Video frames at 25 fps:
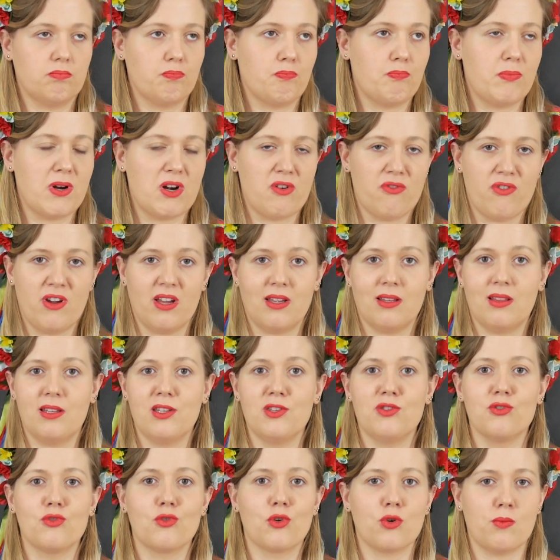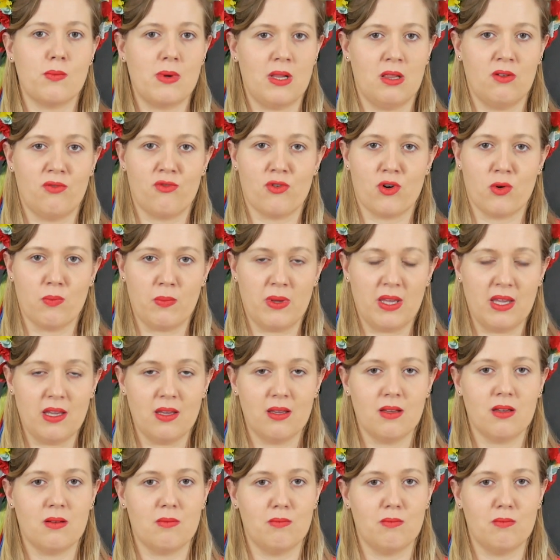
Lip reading: perfectly normal for me,